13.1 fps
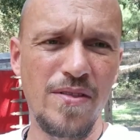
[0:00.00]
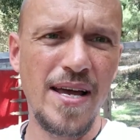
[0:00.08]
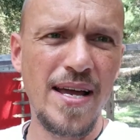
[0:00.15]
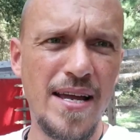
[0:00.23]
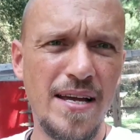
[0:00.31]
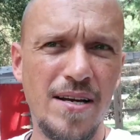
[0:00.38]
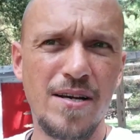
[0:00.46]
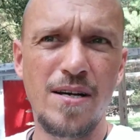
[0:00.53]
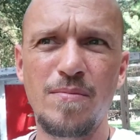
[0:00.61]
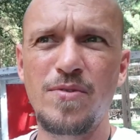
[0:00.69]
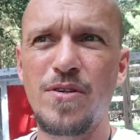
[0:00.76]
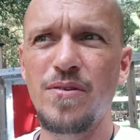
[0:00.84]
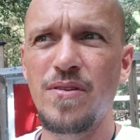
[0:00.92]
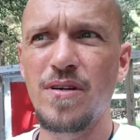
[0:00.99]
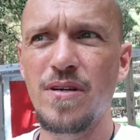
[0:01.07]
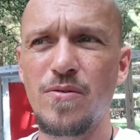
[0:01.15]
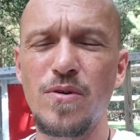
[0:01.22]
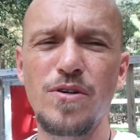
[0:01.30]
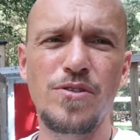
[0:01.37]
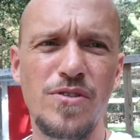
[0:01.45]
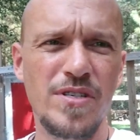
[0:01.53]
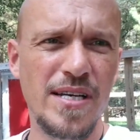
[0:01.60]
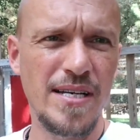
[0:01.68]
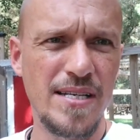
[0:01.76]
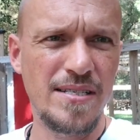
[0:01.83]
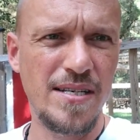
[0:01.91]
they get up to, the roosters
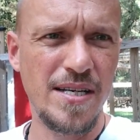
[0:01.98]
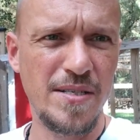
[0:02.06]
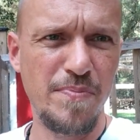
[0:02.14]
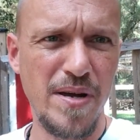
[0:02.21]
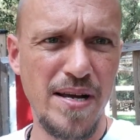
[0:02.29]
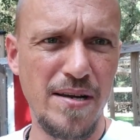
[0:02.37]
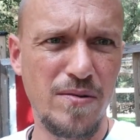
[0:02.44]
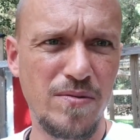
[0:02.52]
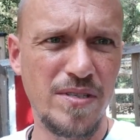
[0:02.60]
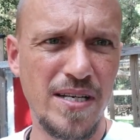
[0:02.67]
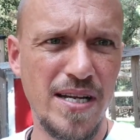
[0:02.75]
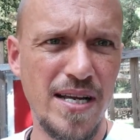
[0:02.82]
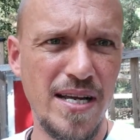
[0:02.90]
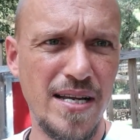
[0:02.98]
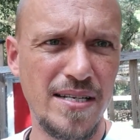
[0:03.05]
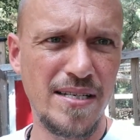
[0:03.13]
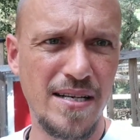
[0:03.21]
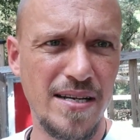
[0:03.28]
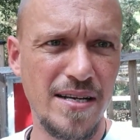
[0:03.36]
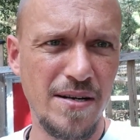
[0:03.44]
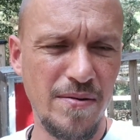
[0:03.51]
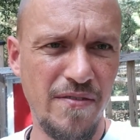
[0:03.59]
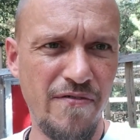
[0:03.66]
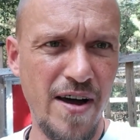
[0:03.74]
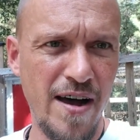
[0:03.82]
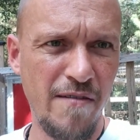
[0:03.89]
get to 6 pounds and the hens can get up to
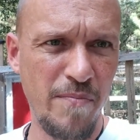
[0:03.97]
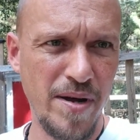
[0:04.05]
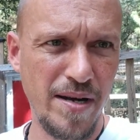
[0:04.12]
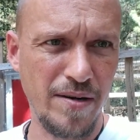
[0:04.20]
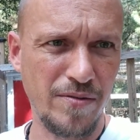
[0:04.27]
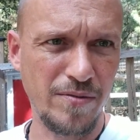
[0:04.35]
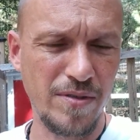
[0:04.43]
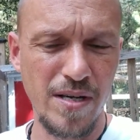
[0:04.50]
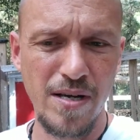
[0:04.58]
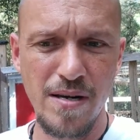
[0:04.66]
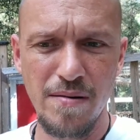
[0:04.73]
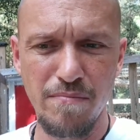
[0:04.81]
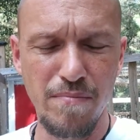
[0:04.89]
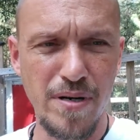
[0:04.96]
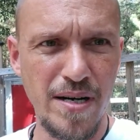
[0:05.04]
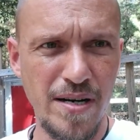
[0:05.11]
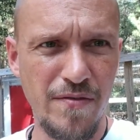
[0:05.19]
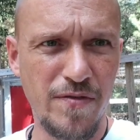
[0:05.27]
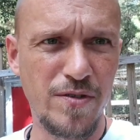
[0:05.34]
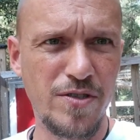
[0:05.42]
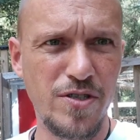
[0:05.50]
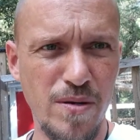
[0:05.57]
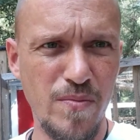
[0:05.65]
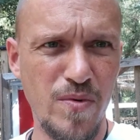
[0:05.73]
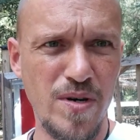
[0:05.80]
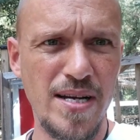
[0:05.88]
5 pounds. But for
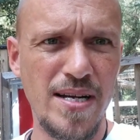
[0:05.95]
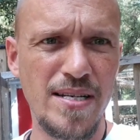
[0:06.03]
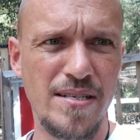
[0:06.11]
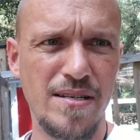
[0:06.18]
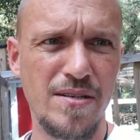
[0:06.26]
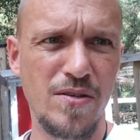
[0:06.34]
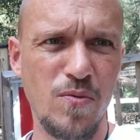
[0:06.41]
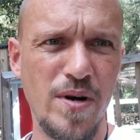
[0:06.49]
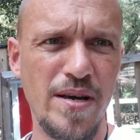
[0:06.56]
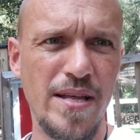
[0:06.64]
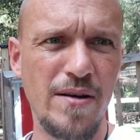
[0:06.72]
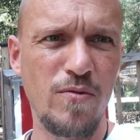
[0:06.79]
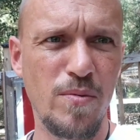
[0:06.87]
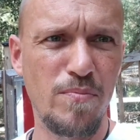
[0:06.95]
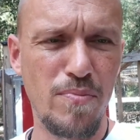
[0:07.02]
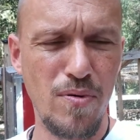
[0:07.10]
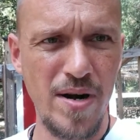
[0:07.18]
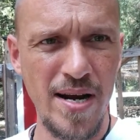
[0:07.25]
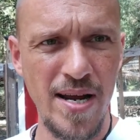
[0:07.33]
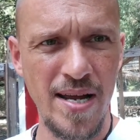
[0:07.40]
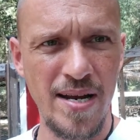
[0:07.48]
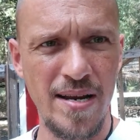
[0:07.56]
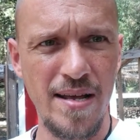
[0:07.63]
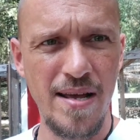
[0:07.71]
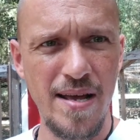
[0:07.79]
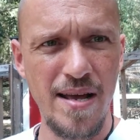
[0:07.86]
some reason, the way they were
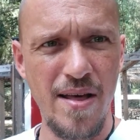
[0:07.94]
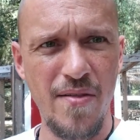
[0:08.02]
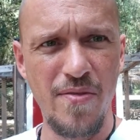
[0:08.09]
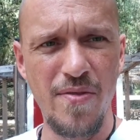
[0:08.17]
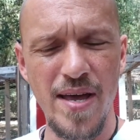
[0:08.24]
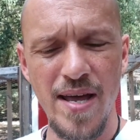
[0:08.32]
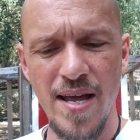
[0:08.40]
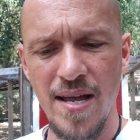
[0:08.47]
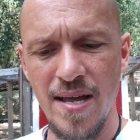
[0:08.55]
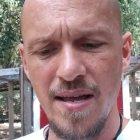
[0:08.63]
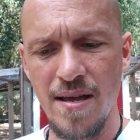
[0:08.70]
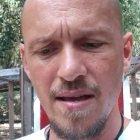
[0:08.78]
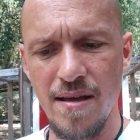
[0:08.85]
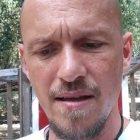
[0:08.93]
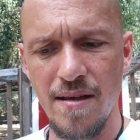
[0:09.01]
bred, they,